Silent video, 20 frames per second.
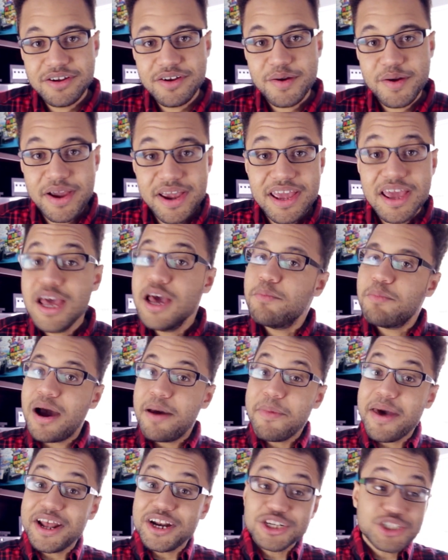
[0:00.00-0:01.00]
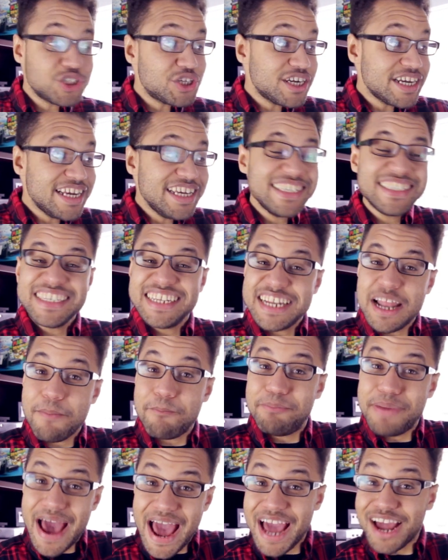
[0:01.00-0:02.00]
All right. My manager is in the
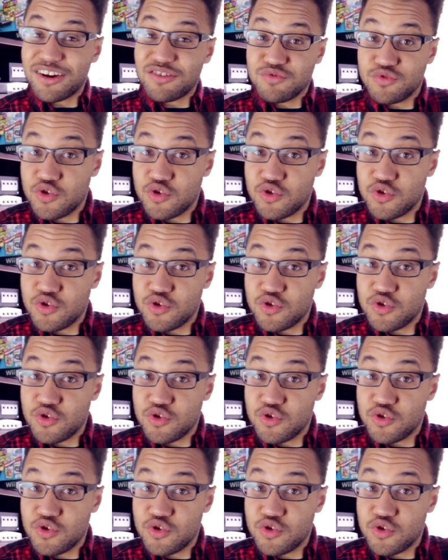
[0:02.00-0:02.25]
back